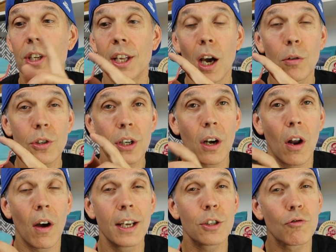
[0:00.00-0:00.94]
So the Ultra
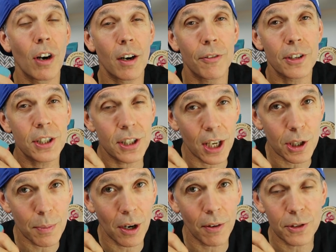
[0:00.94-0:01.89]
Glides run off a
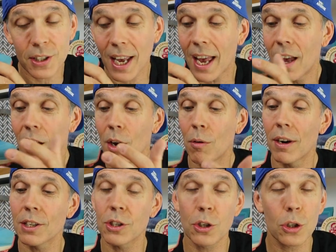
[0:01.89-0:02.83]
6mm offset,
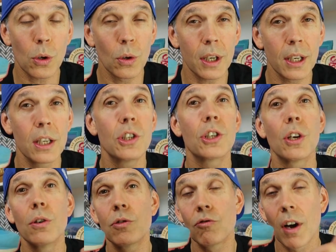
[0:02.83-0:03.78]
whereas the Saucony
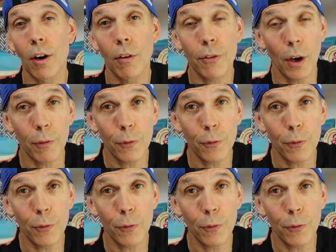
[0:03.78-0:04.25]
shoes run off a